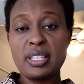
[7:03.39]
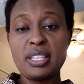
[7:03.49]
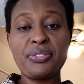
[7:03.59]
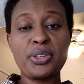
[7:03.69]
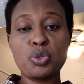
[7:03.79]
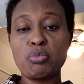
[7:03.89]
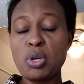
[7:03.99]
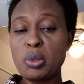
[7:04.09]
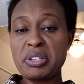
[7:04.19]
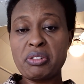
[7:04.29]
If the
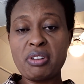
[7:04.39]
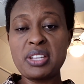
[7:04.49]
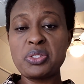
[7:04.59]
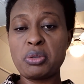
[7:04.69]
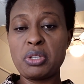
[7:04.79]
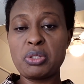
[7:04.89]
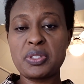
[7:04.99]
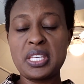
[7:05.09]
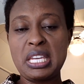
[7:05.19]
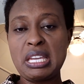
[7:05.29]
small one cries, you're going to
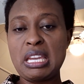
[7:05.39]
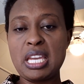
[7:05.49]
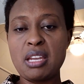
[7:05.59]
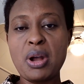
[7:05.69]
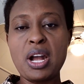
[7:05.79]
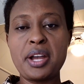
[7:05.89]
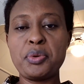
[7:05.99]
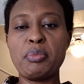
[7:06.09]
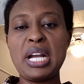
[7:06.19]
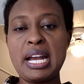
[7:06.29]
say, hey, wahayu
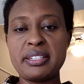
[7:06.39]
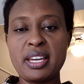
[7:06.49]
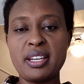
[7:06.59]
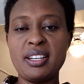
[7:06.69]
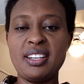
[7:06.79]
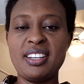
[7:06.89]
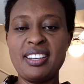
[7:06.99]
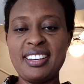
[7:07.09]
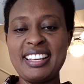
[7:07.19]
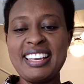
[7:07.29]
mwana.
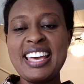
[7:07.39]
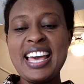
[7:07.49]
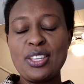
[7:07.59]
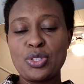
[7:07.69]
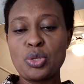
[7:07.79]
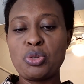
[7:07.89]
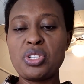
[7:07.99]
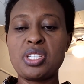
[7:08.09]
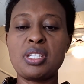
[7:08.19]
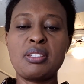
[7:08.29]
So
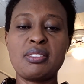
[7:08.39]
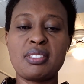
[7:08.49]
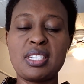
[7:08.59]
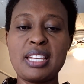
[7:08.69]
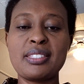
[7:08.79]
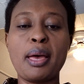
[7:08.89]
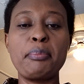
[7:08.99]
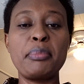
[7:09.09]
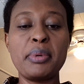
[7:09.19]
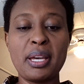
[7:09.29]
she has
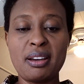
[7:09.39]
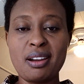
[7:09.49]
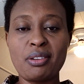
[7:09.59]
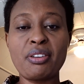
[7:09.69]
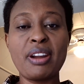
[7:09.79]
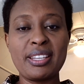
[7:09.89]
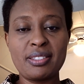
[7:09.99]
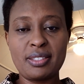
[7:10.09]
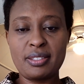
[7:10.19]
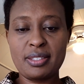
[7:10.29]
a
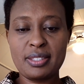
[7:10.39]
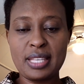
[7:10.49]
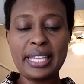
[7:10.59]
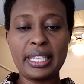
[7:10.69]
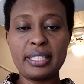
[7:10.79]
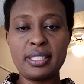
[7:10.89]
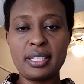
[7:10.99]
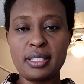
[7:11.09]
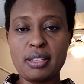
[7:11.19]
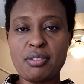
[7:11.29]
crisis, an
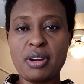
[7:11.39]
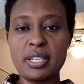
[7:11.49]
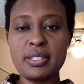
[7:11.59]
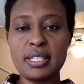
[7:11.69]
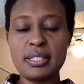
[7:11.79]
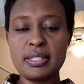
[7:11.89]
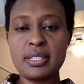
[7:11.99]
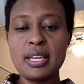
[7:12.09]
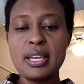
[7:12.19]
identity crisis.